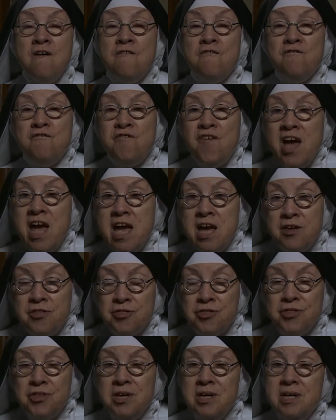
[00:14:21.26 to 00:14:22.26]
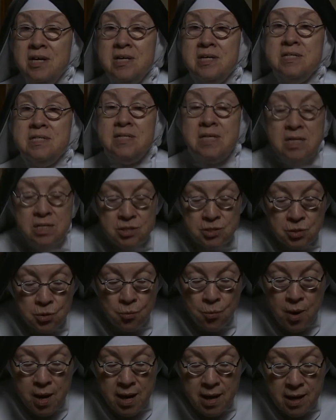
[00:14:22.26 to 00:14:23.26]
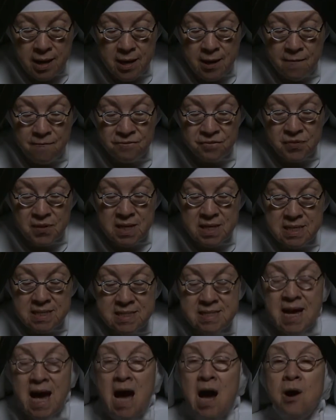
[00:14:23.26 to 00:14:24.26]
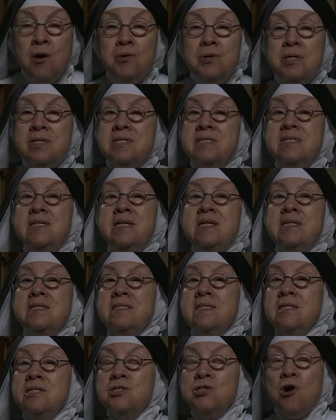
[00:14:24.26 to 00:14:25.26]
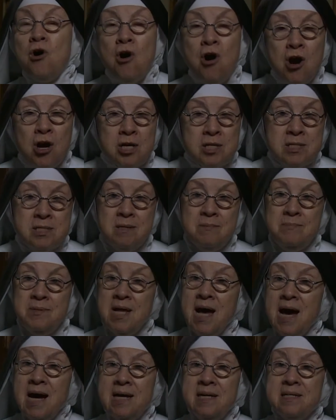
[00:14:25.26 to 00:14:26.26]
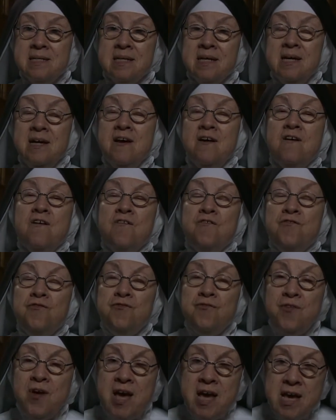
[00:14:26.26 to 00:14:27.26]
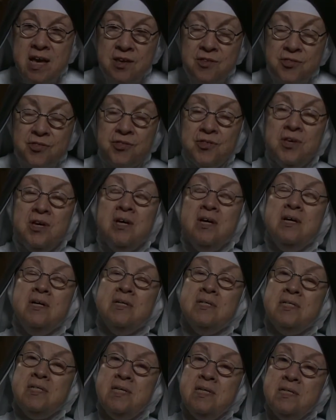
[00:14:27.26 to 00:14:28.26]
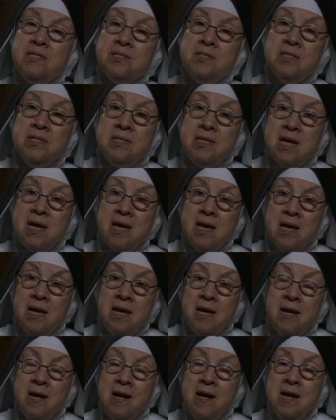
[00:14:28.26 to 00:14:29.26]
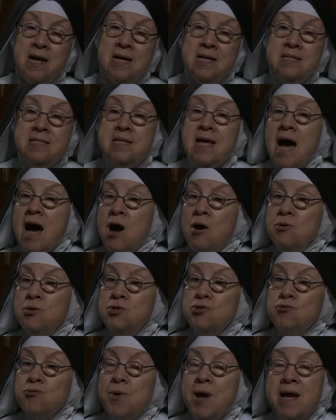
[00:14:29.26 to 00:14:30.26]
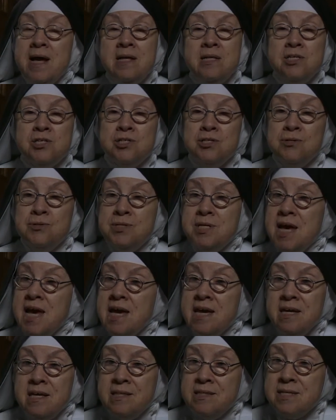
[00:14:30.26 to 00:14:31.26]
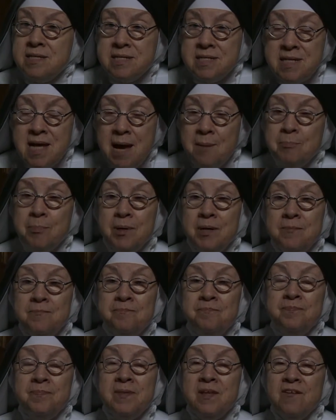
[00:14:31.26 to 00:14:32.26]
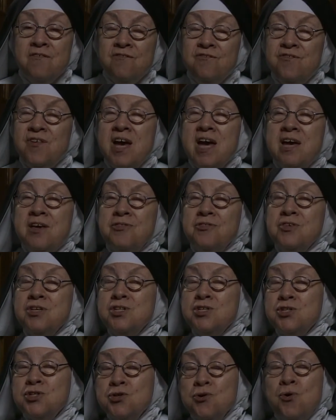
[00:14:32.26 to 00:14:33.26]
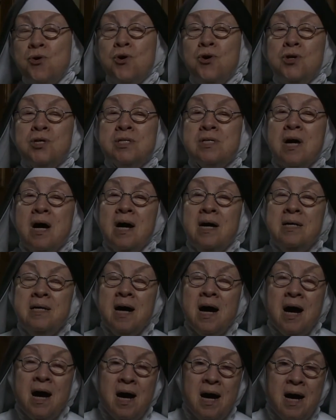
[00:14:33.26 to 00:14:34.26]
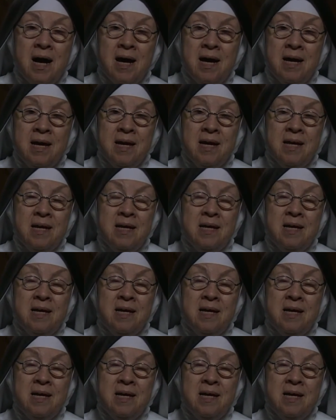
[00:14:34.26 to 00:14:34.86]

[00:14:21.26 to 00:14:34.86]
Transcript: Faith sees the way. Doubt sees the darksome night. Faith sees the day. Doubt dreads to take the step. Faith soars on high.